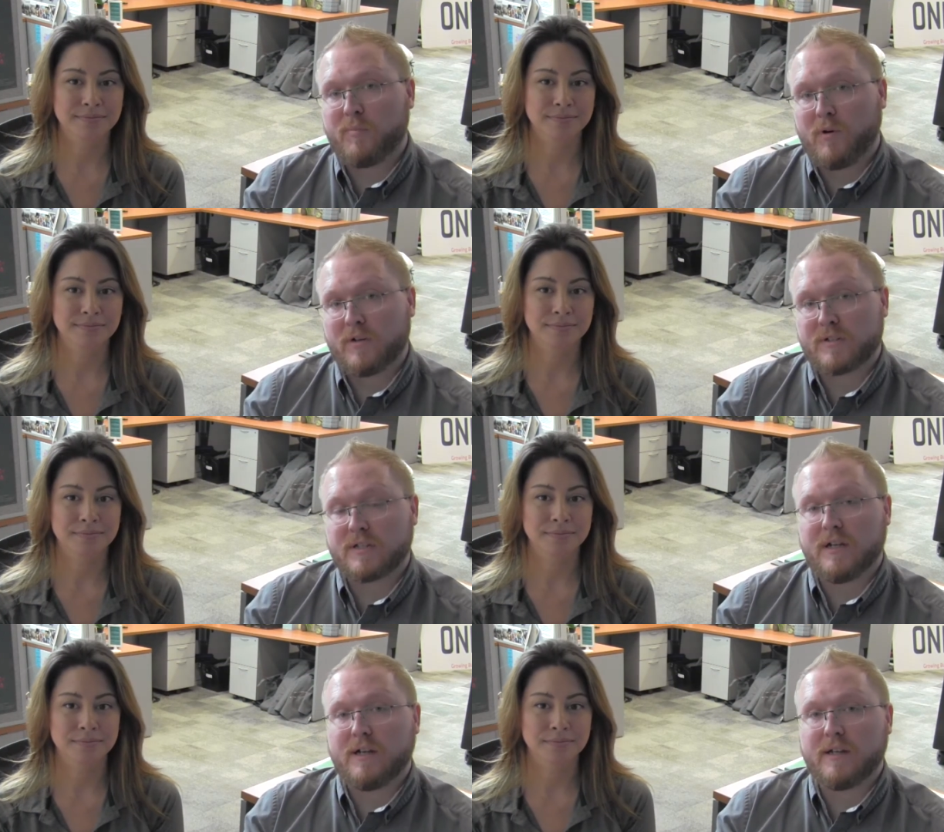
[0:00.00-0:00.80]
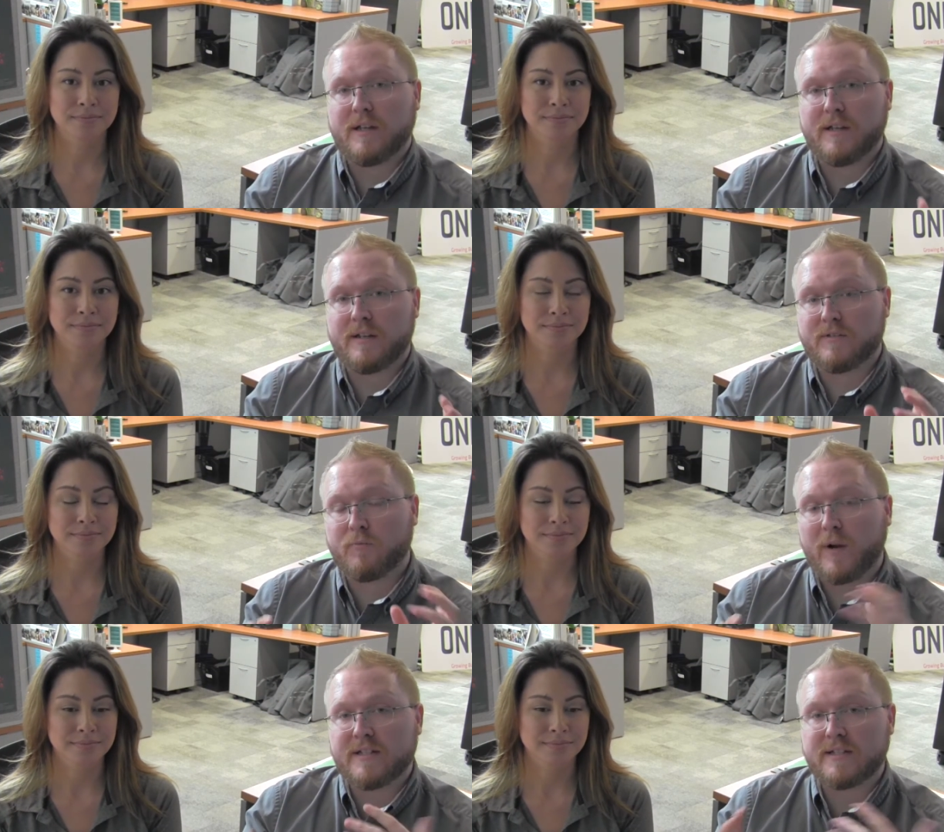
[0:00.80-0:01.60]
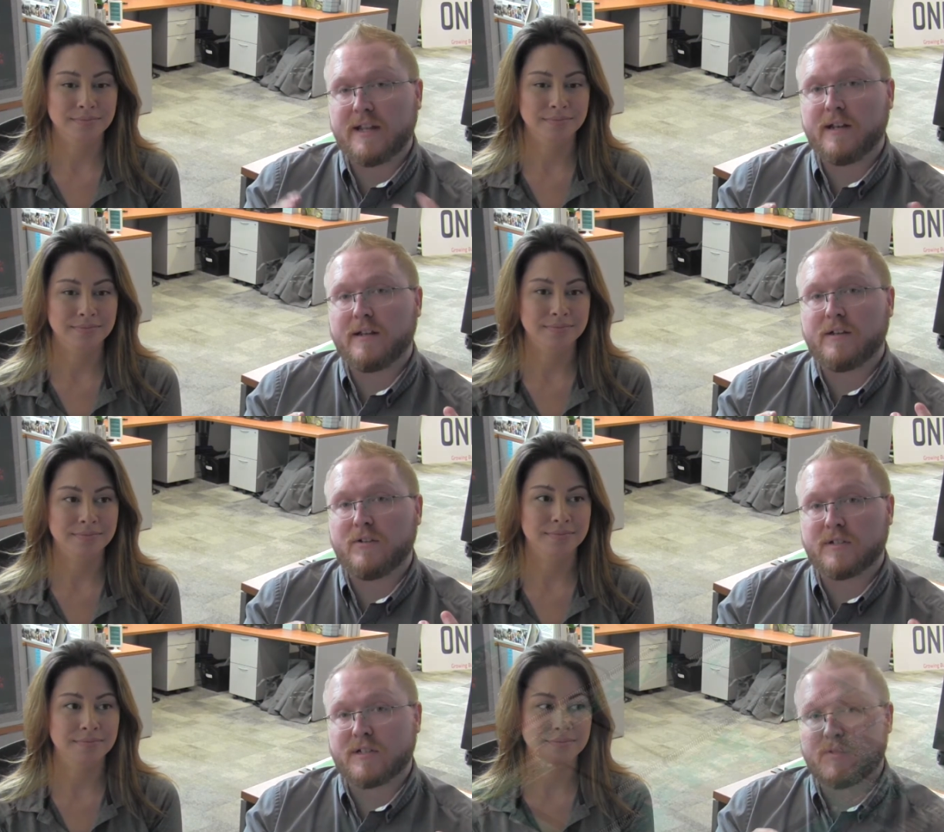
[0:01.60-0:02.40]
Speaker 1: parts. Uh, it writes data using